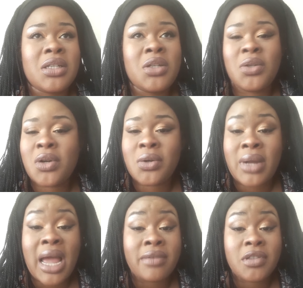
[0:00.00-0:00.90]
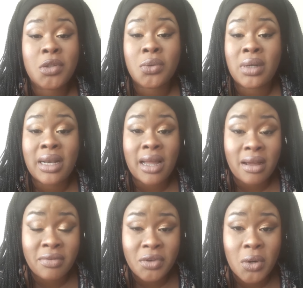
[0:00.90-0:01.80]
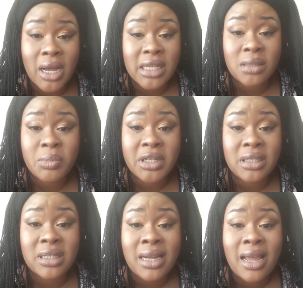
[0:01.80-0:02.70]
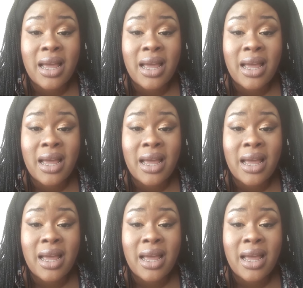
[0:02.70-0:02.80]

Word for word: you don't have to love your husband